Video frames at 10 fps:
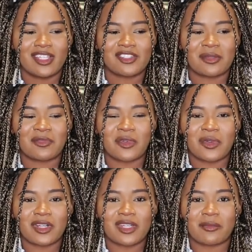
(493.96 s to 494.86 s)
So I'm
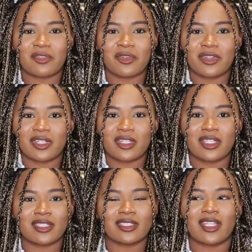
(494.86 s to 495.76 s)
recording it,
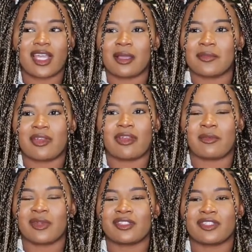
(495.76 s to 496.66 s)
it's not coming out how I
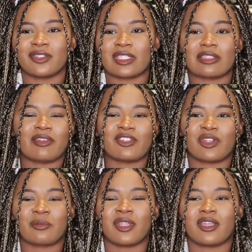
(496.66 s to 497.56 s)
wanted to, and eventually
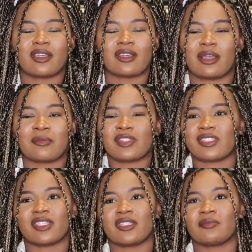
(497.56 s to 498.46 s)
I'm like, I'm gonna just
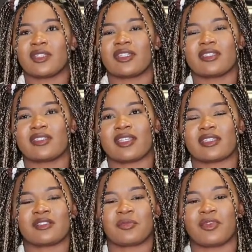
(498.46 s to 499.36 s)
send it because at
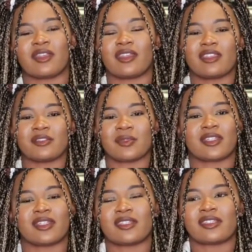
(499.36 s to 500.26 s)
this point it is what
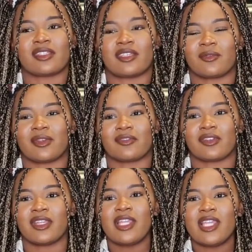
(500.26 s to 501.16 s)
it is, like
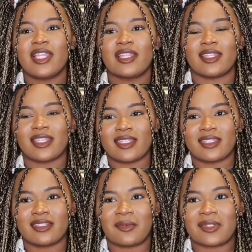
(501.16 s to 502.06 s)
whatever.
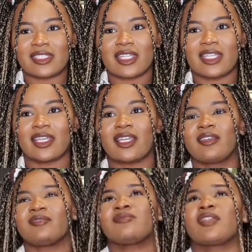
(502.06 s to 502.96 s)
Then one
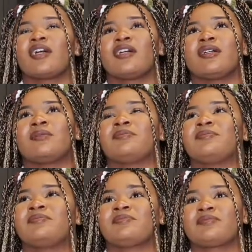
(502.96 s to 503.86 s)
day,
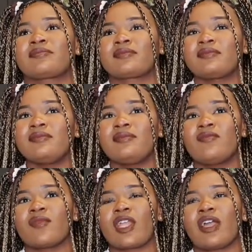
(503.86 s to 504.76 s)

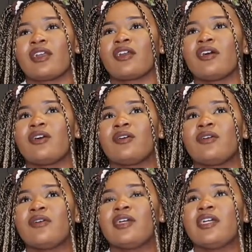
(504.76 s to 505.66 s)
I
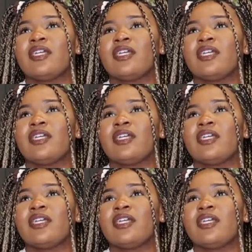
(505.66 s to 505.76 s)
go